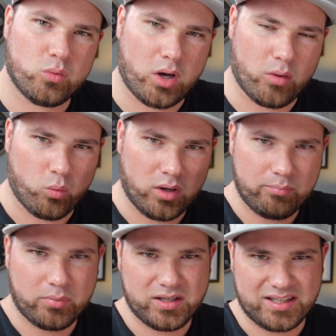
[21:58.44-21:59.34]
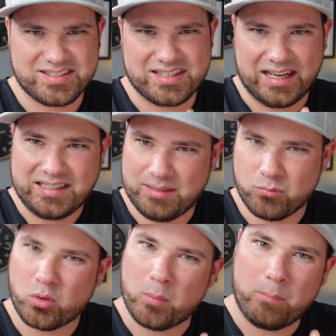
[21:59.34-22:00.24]
one part that's slightly
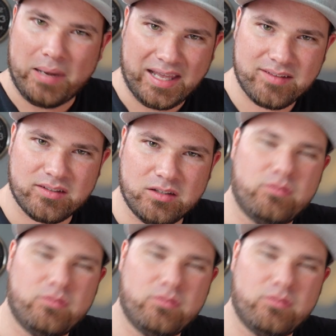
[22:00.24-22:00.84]
more complex in the